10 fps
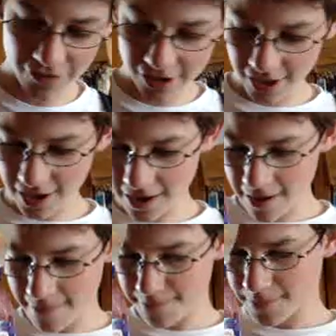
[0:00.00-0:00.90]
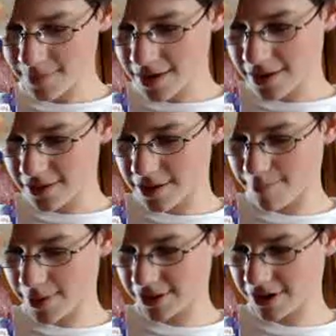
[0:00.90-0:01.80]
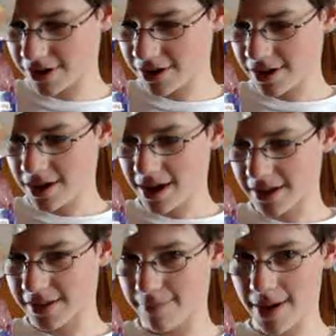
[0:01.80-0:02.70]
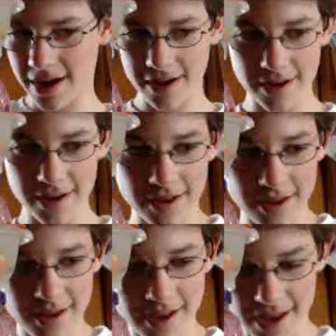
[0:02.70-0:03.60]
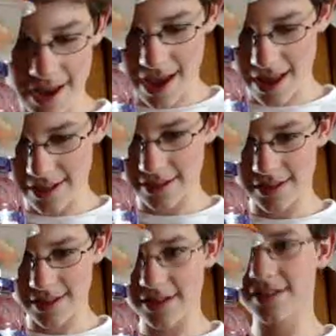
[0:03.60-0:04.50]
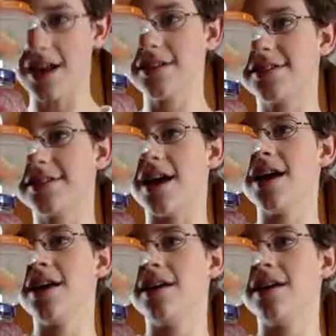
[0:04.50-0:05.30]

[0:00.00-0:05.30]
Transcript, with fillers: of it, the butter and the back, the salsa.